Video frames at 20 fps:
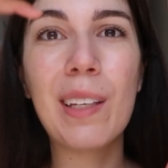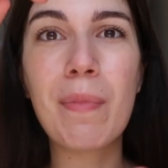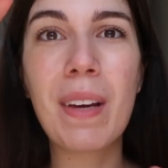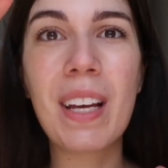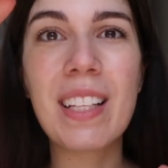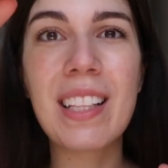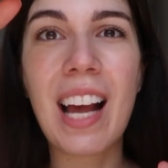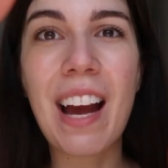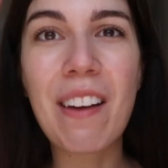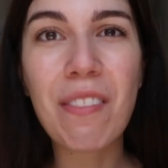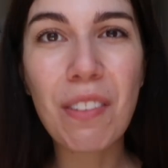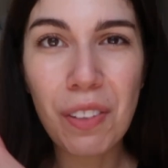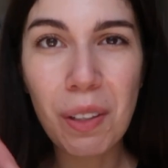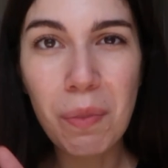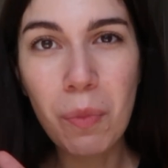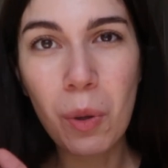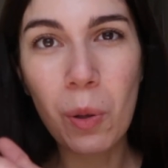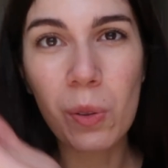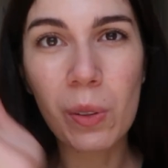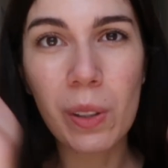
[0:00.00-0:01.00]
made everything
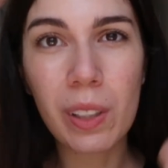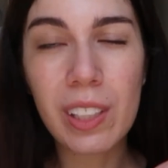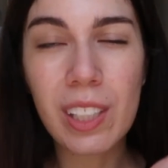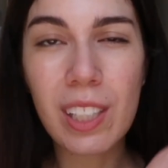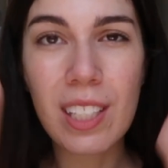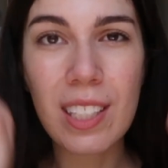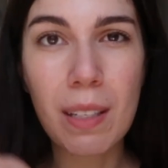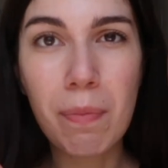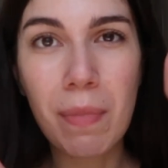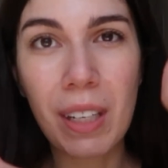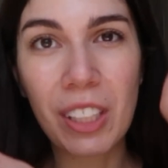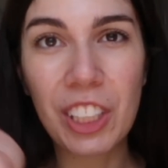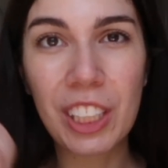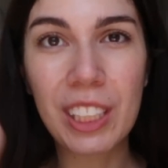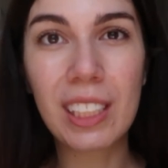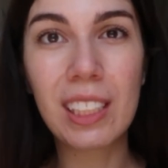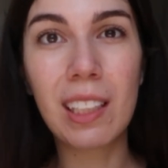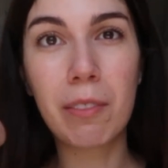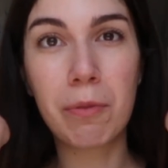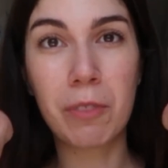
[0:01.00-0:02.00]
more
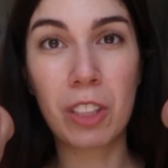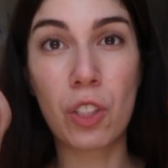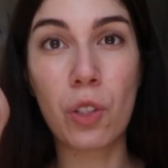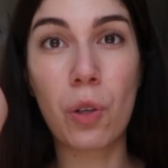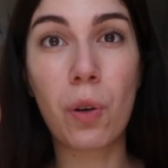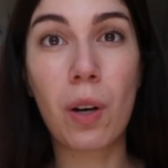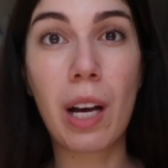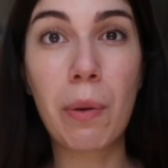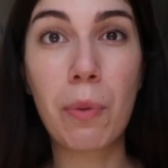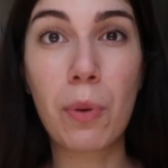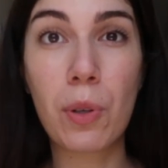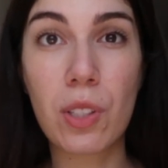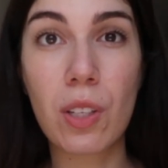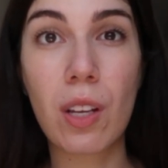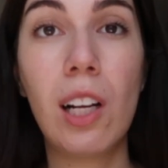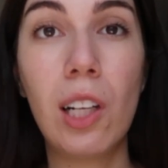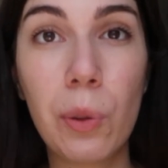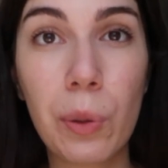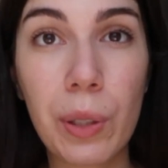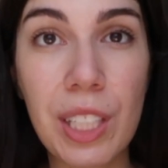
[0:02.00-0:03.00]
symmetrical, so I was
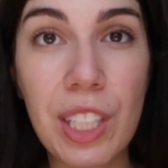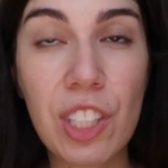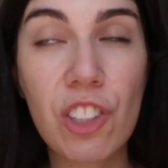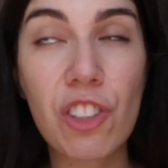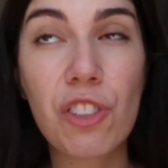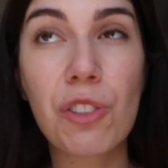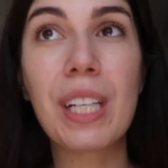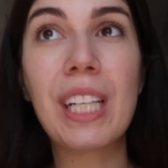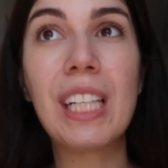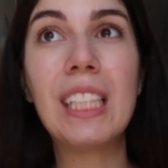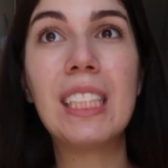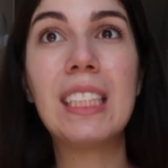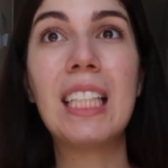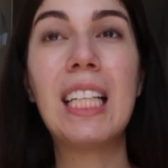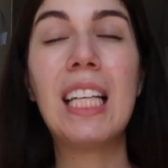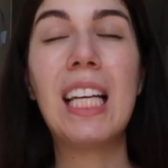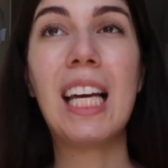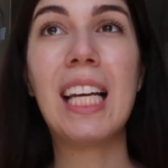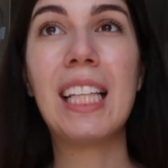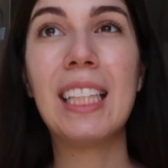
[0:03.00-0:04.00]
looking straight,
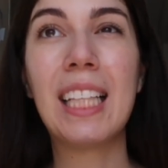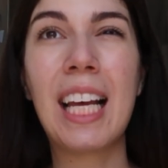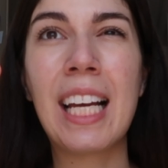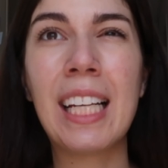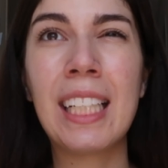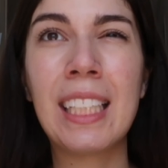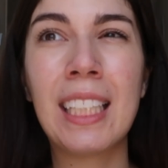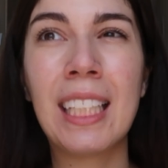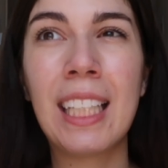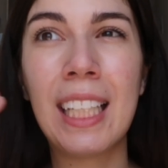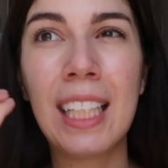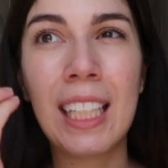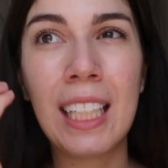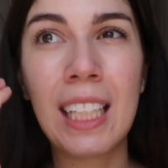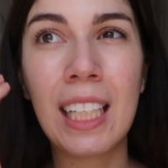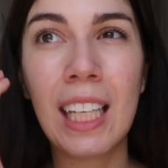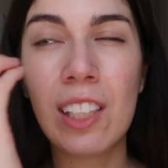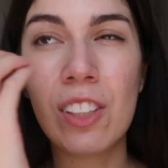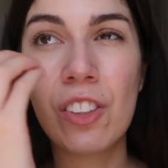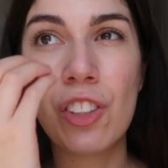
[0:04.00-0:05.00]
and then
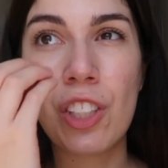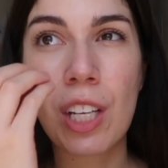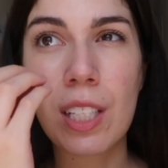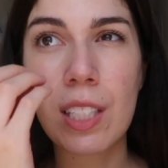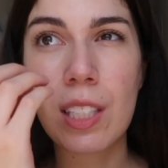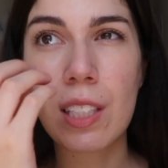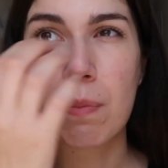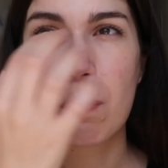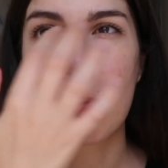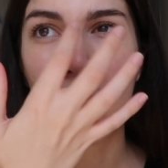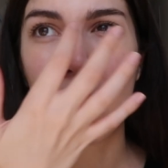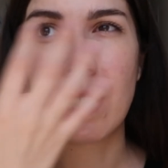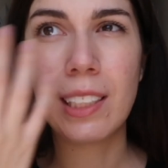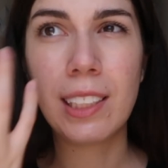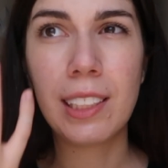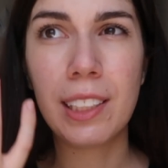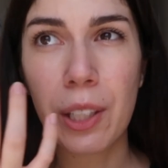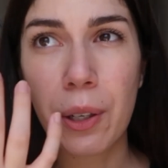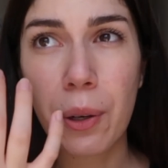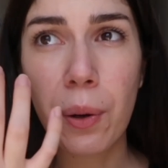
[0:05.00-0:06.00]
he adjusts my
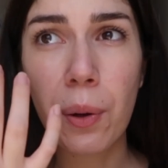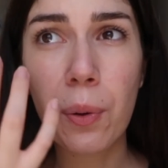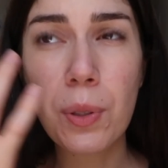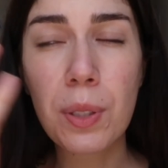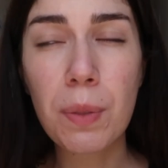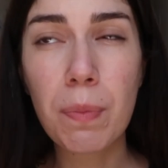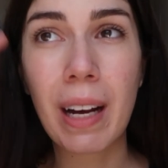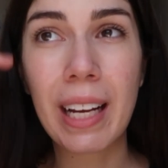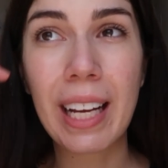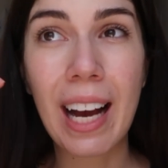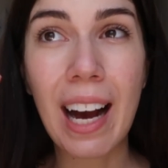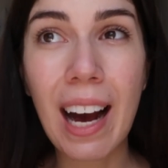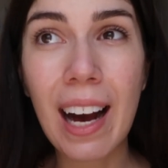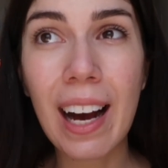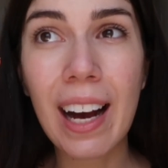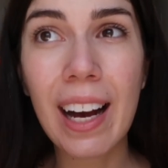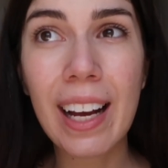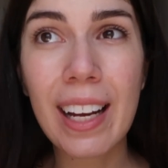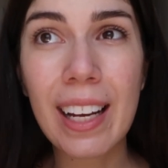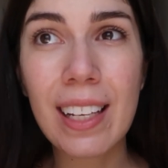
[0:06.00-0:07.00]
nose, my
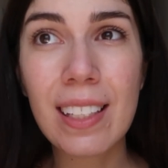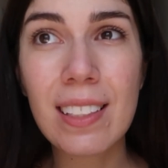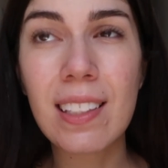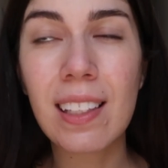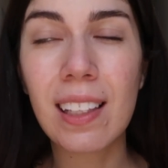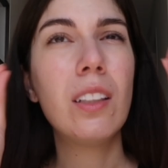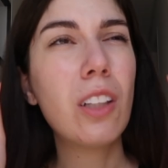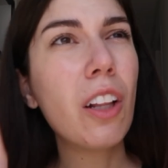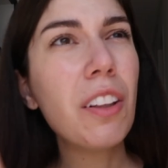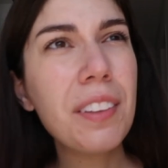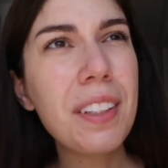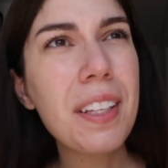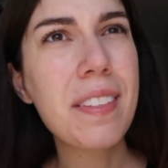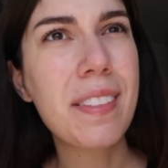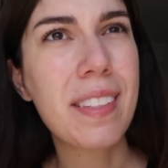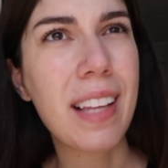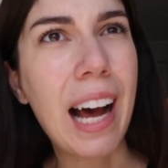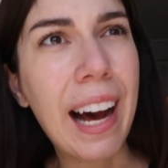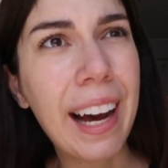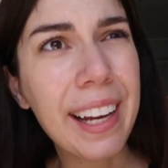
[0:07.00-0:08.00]
eyes, not the
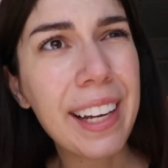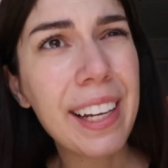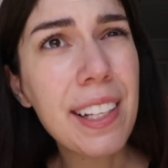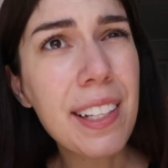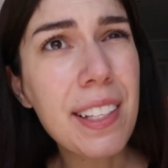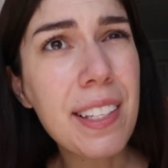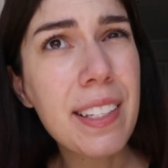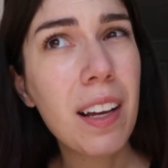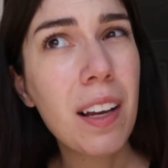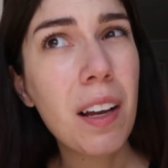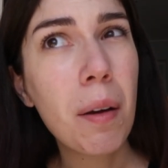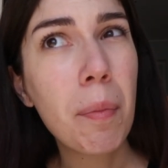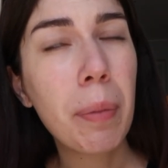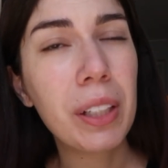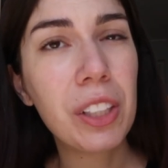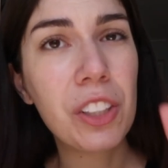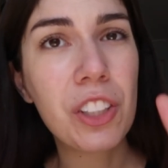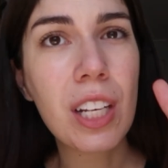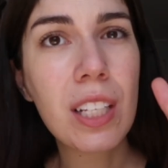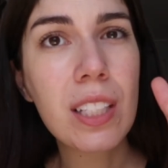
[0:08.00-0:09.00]
sides,
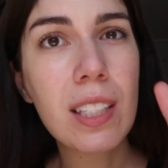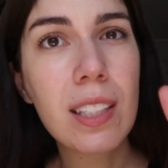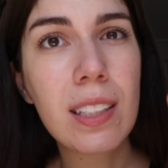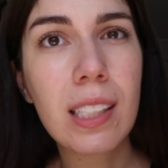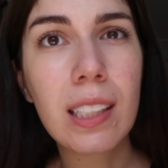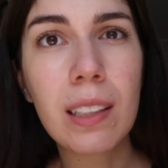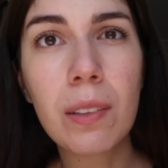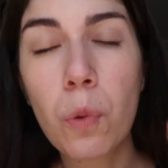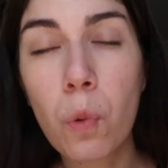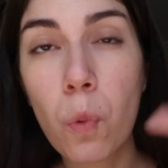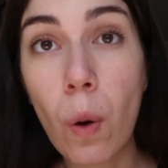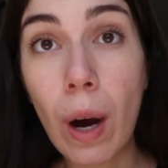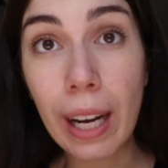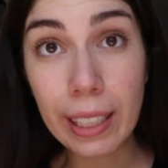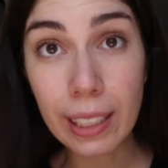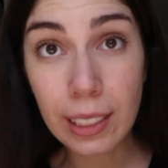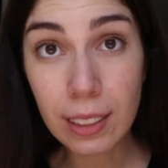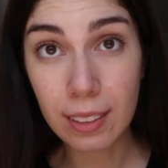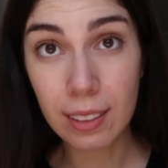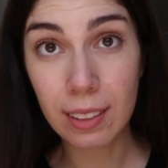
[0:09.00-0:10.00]
but just the
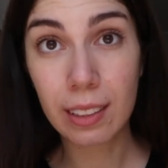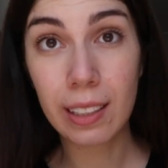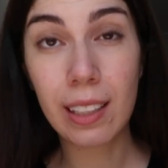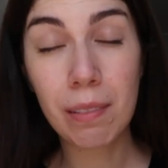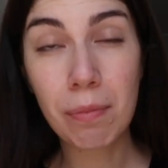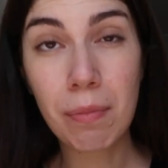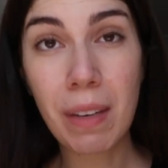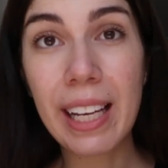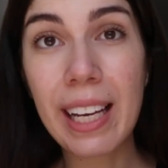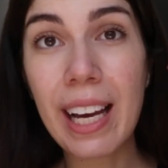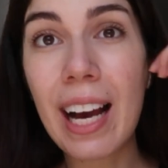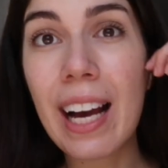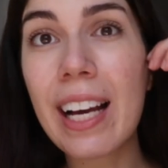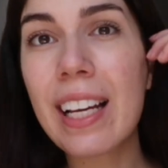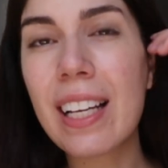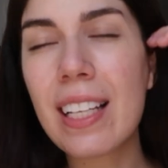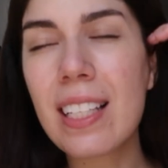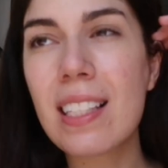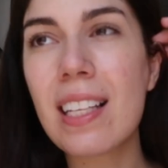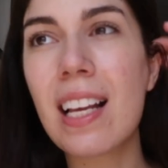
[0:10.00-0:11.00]
white in my
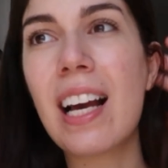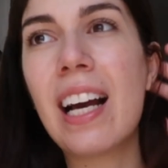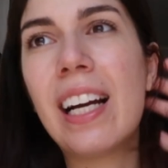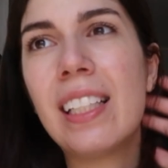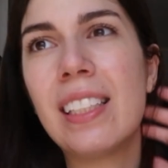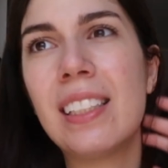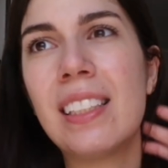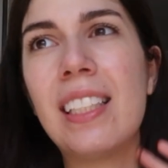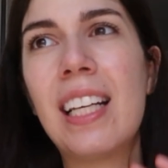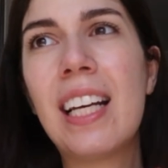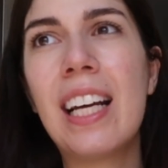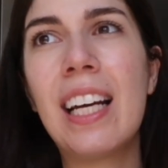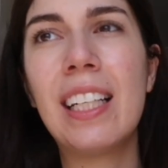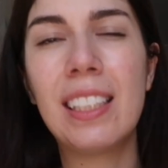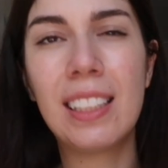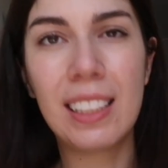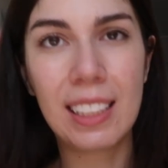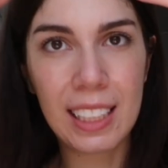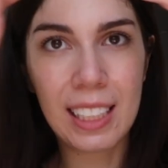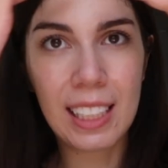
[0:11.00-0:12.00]
eyes, and
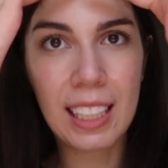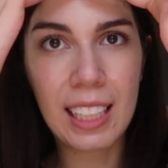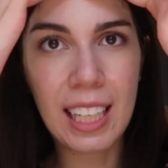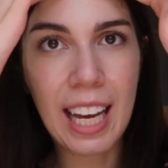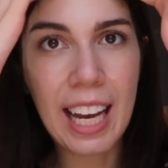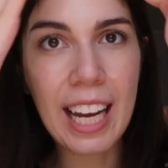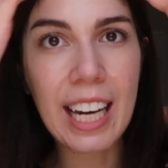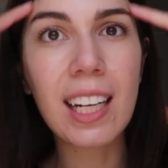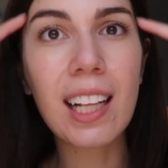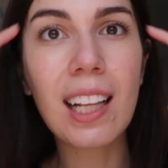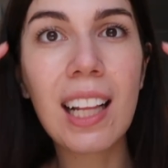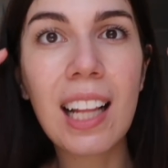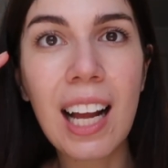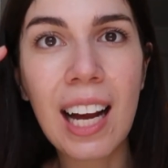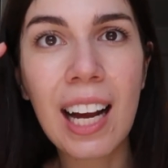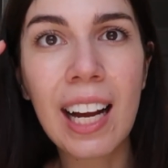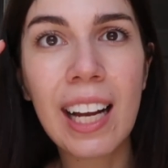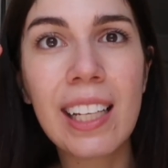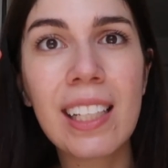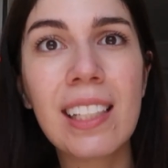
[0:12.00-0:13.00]
then the
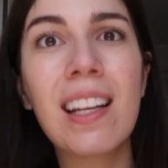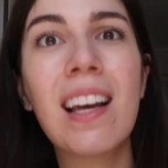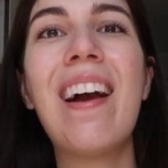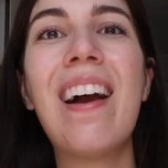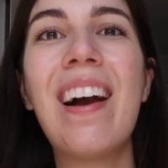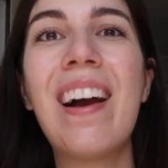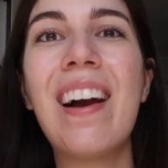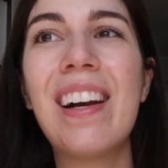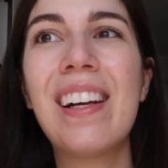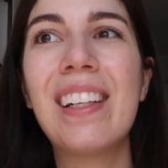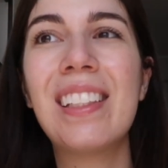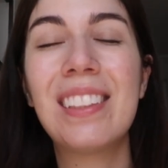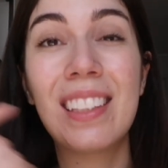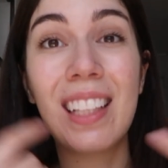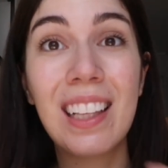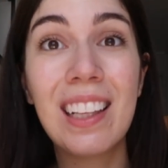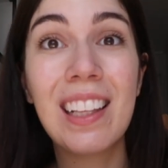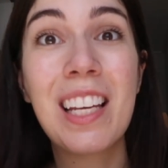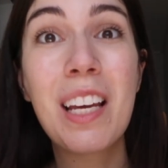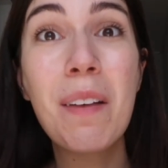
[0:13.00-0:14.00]
hairline and
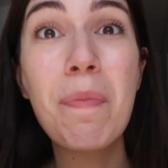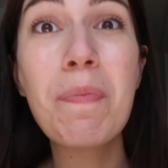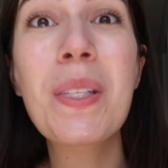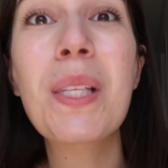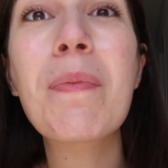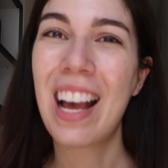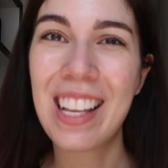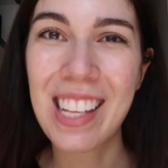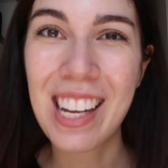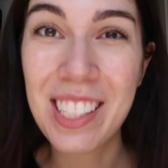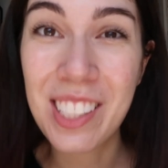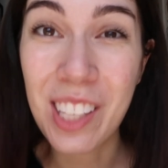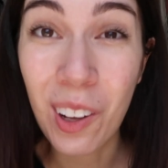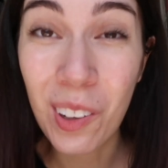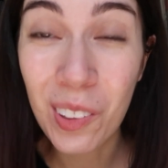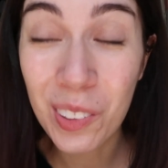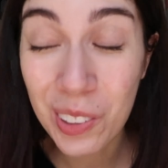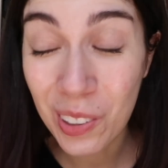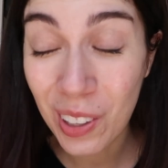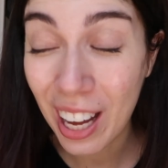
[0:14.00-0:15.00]
the lips. As I
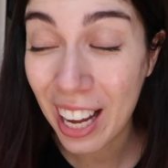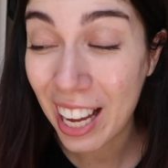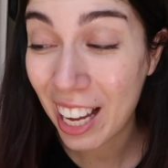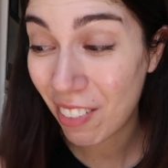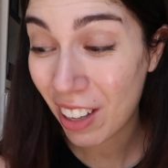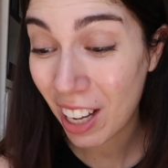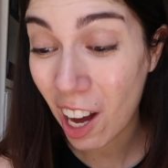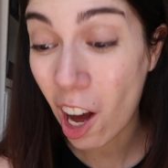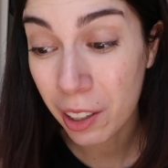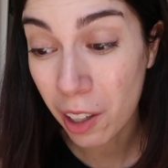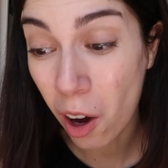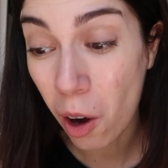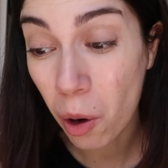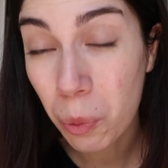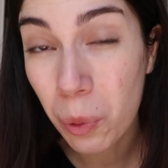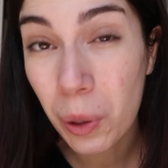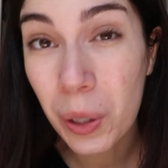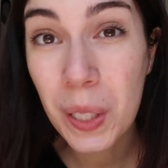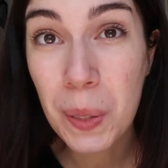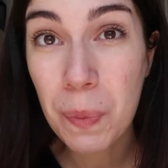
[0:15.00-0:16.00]
told you, I have an
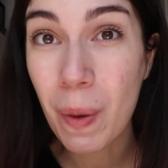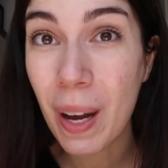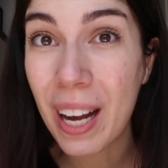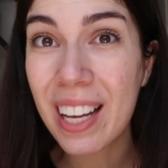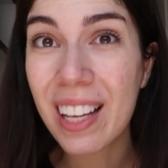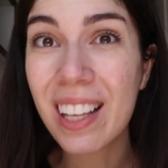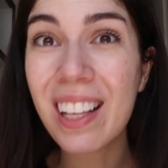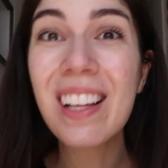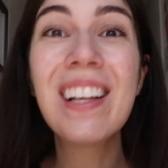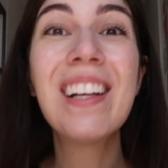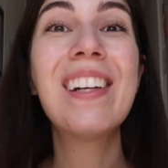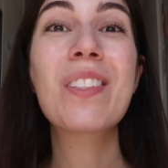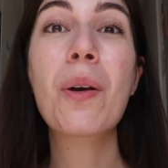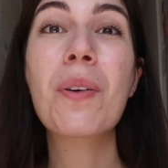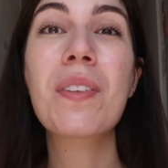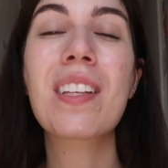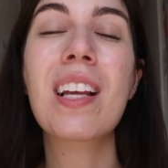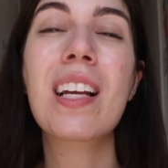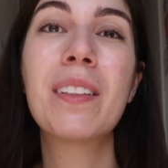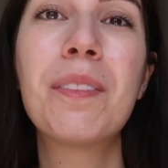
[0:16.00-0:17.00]
awkward smile, so I
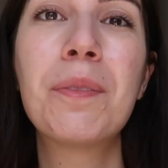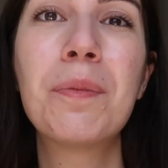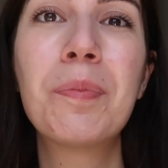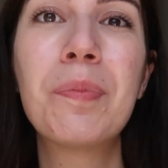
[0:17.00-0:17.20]
was like